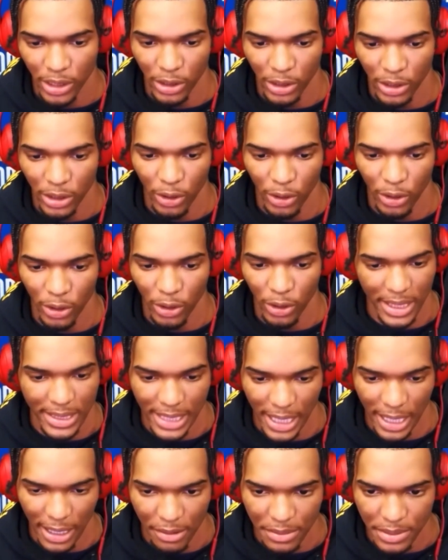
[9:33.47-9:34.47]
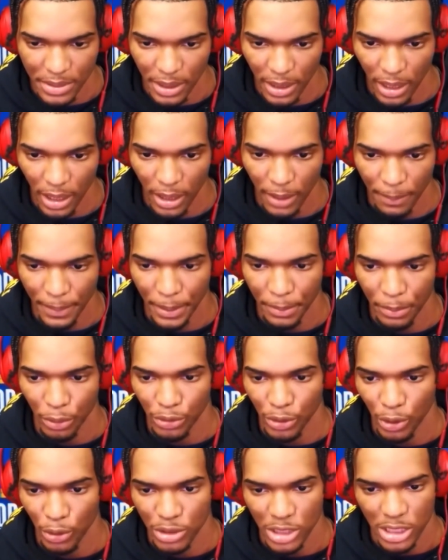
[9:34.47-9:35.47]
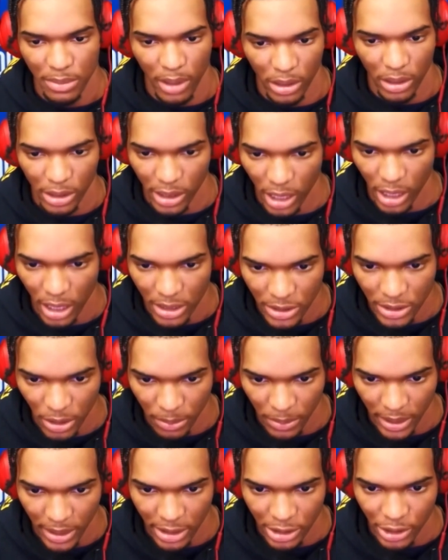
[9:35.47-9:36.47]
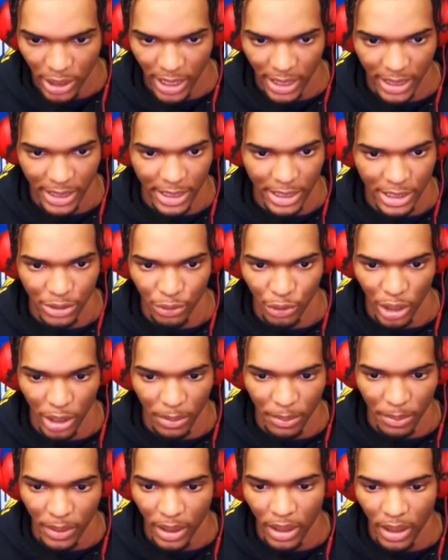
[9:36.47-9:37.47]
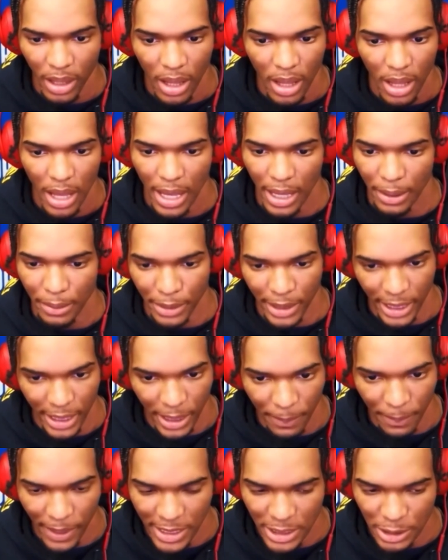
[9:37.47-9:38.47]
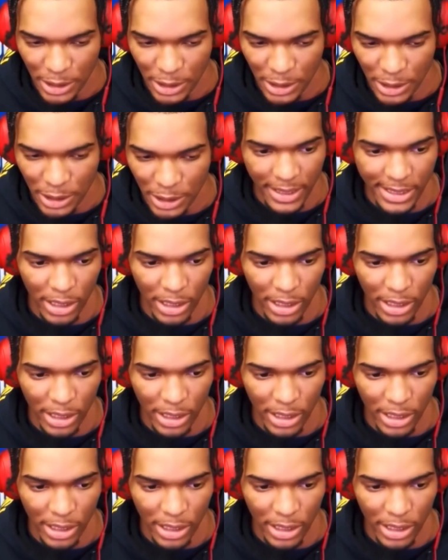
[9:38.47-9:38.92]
You know, a lot of times people throw smaller guards on me to try to disrupt and get in my space.